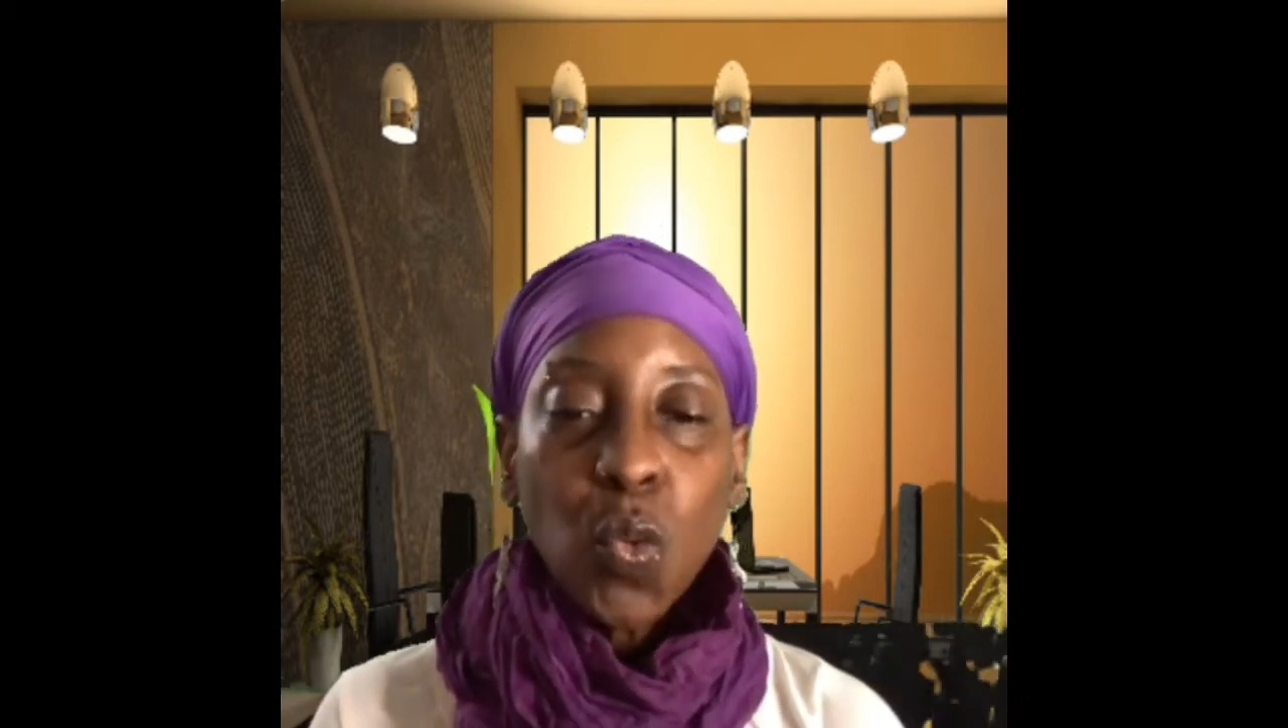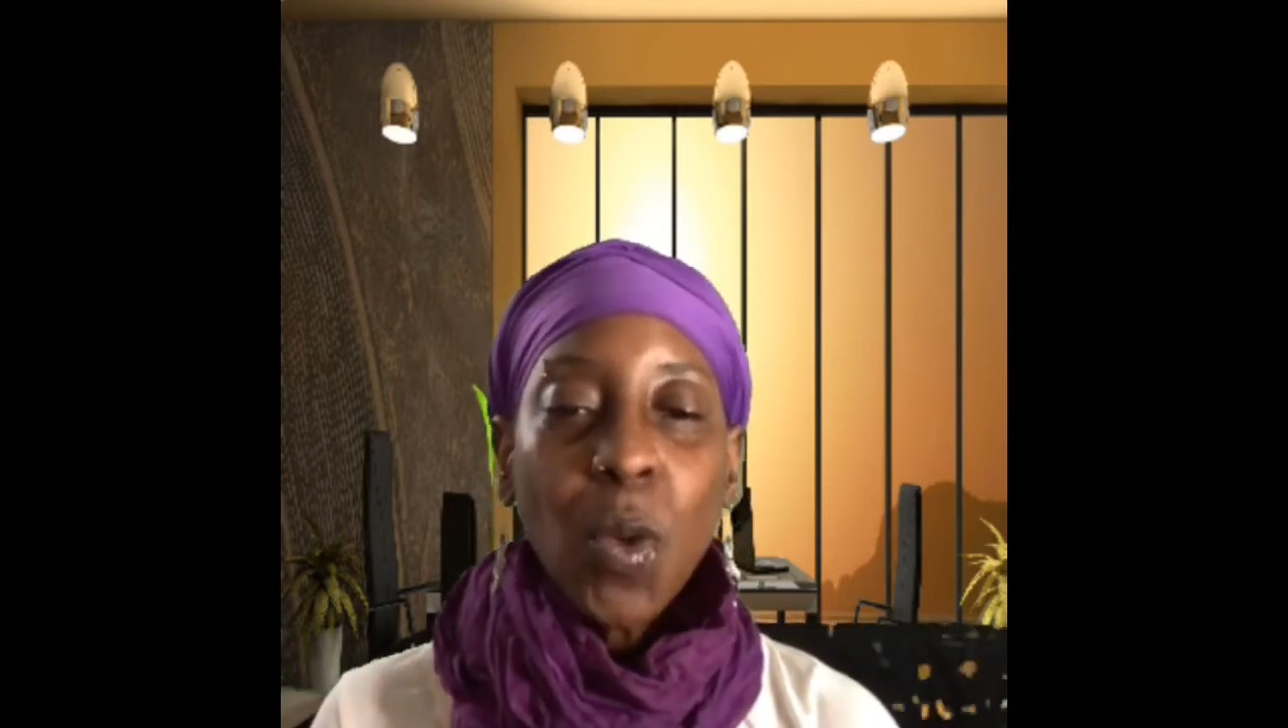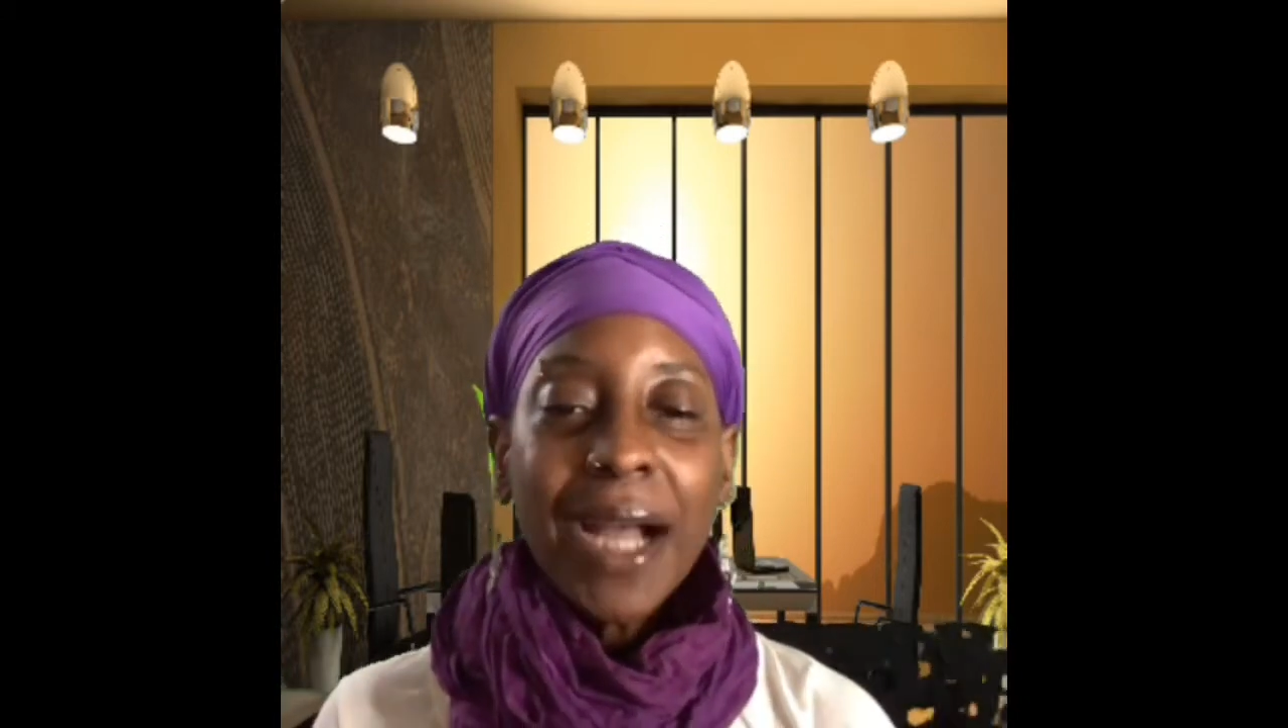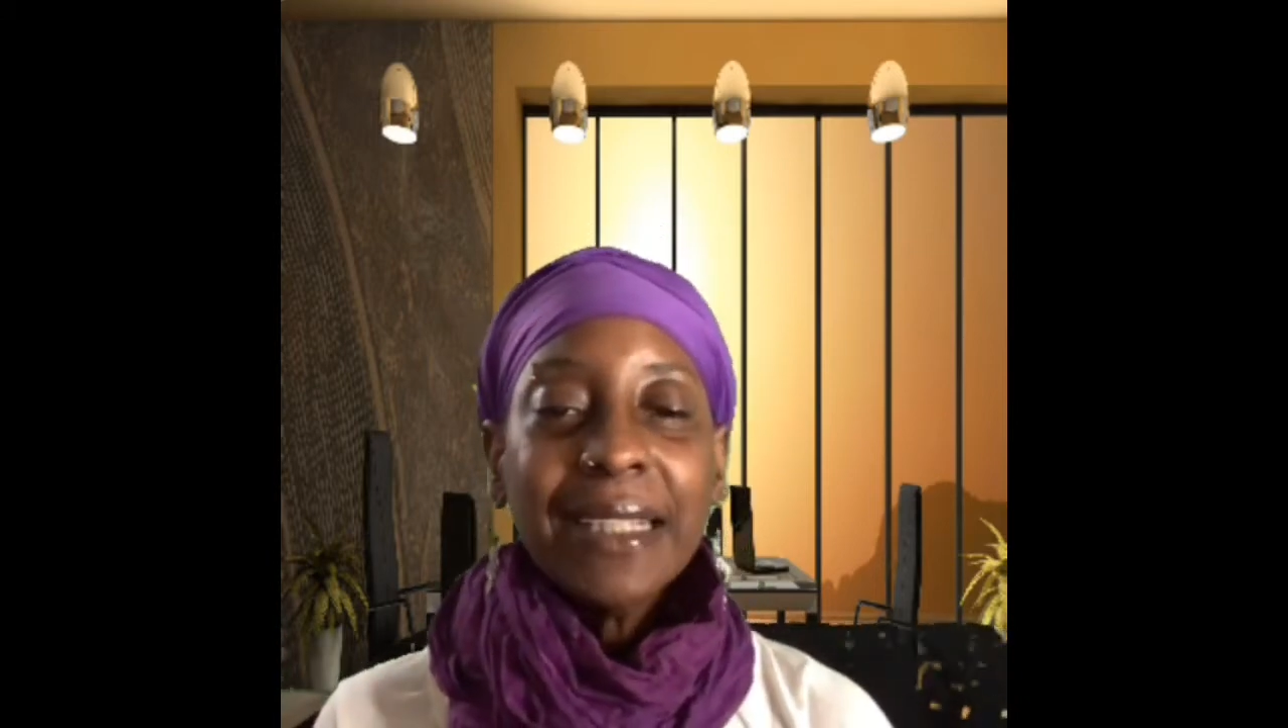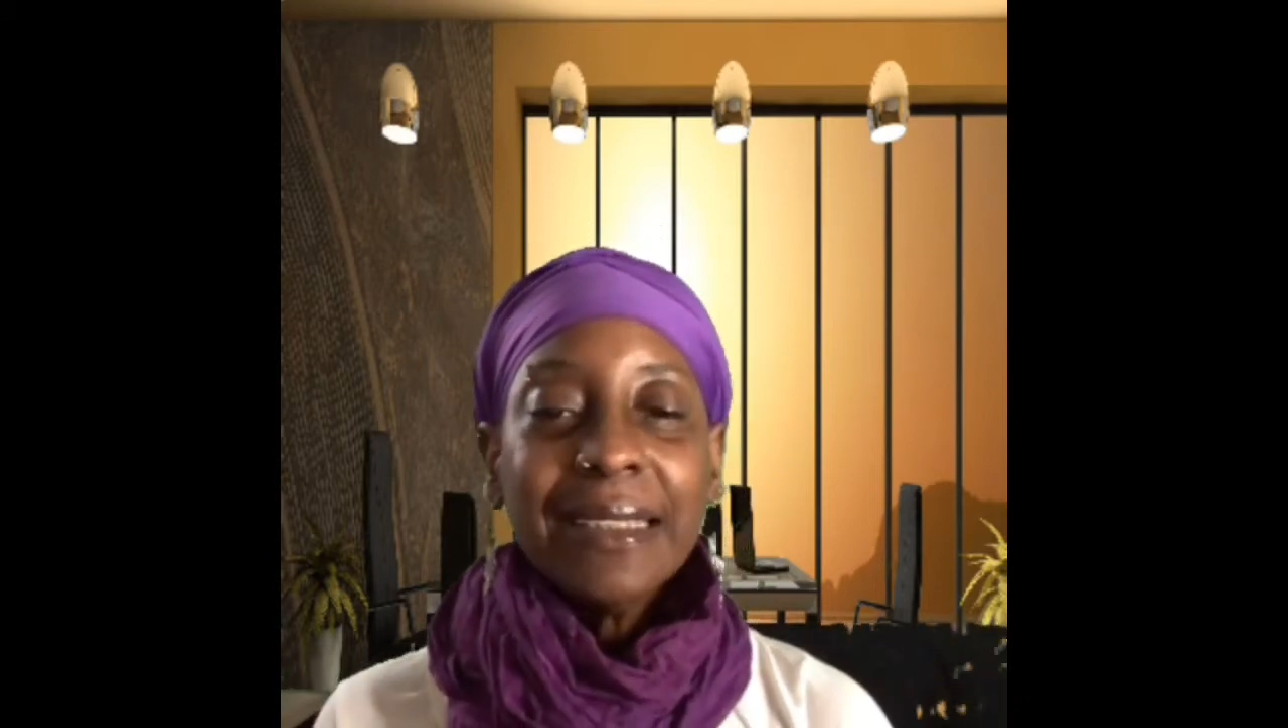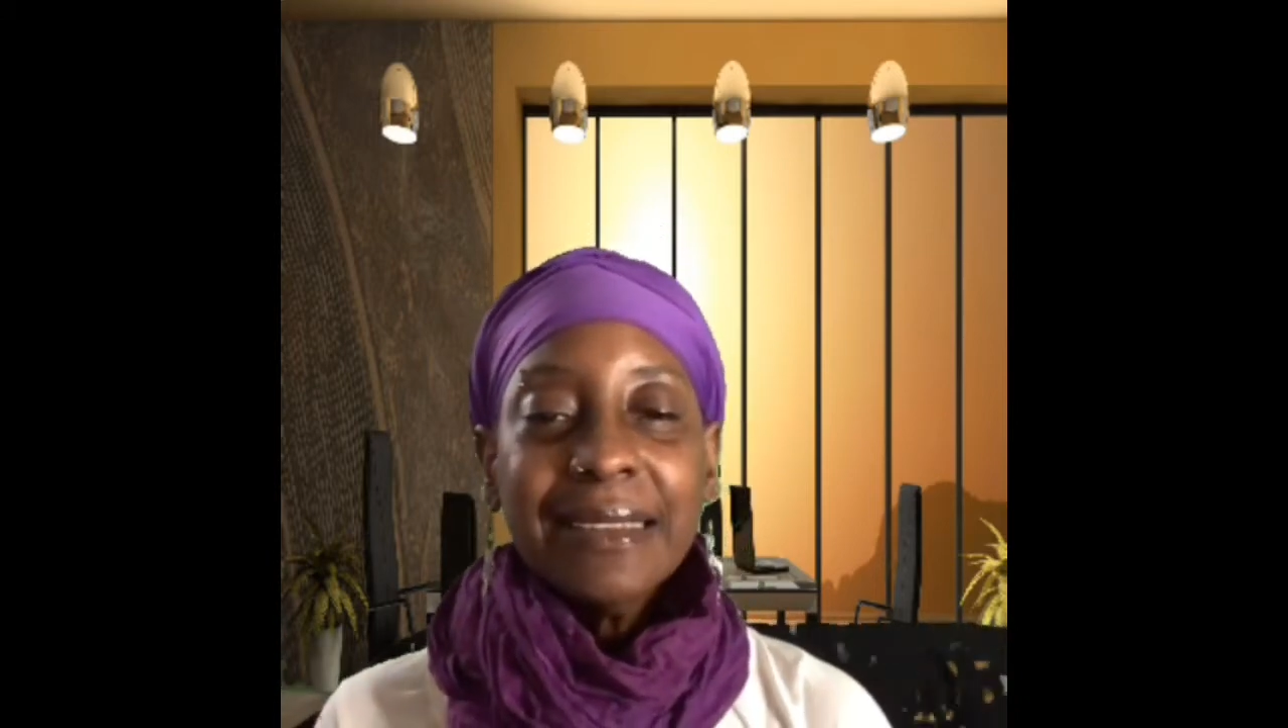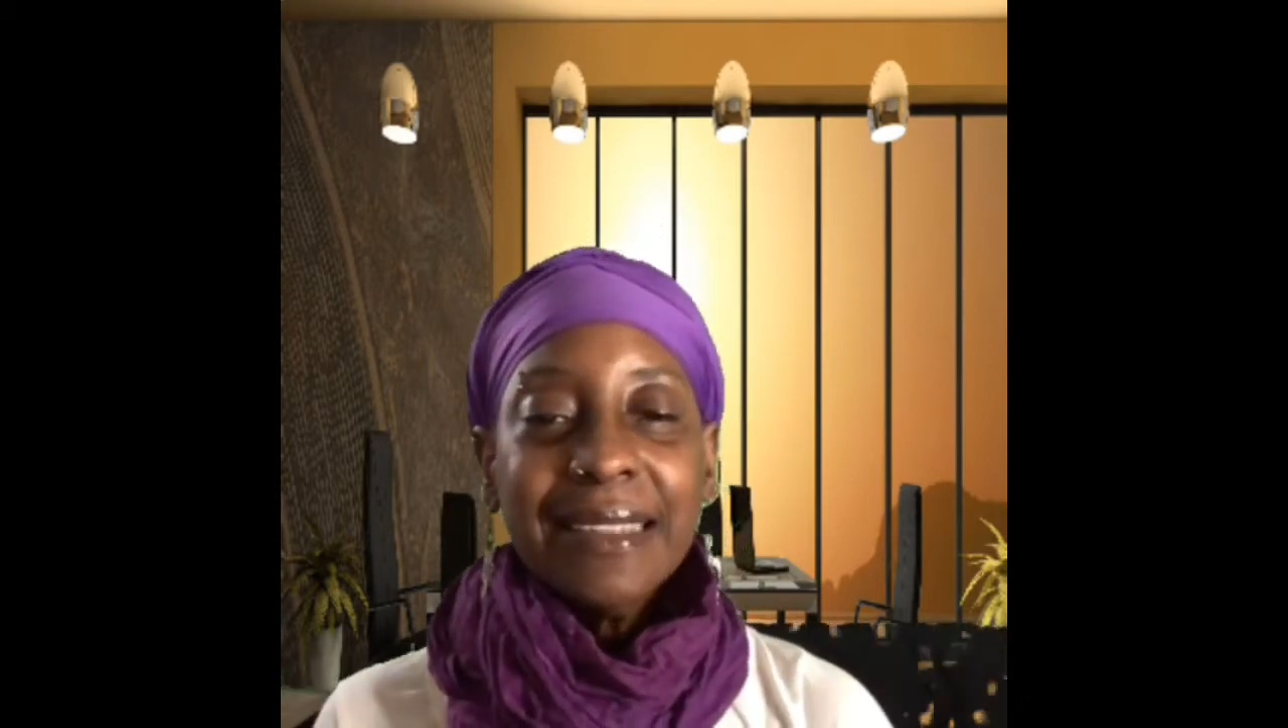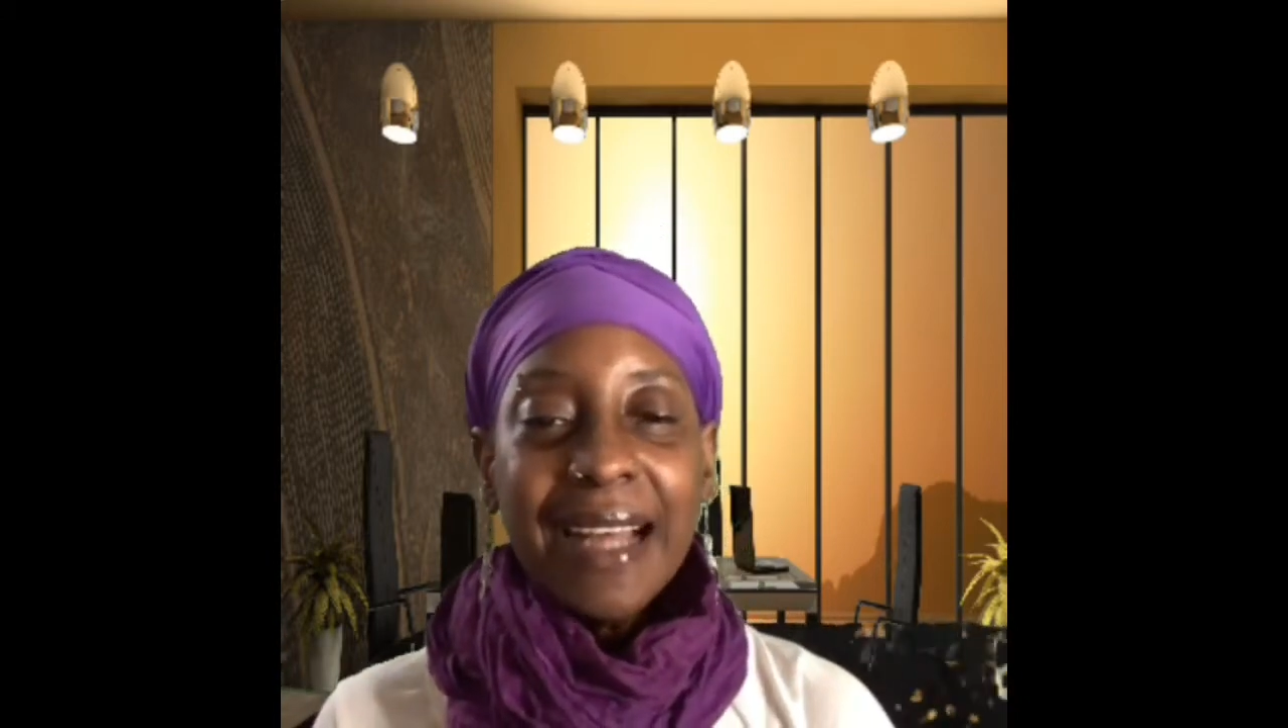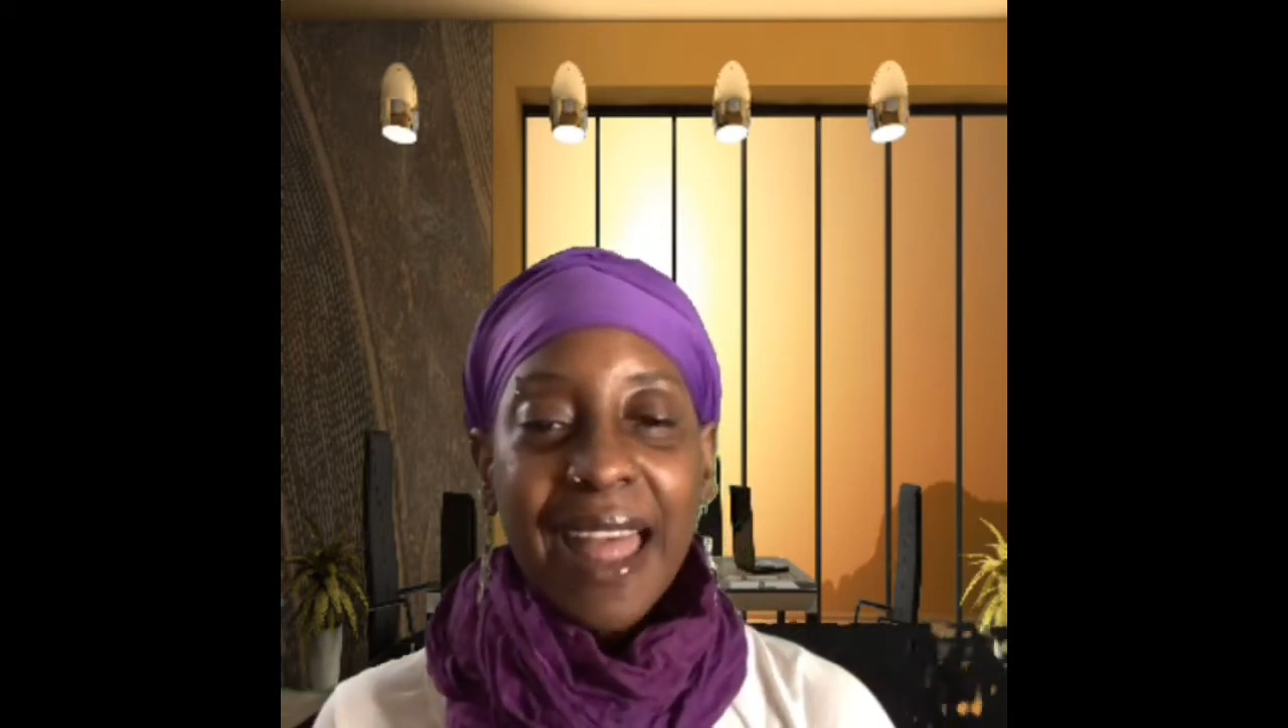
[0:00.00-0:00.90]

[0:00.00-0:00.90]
while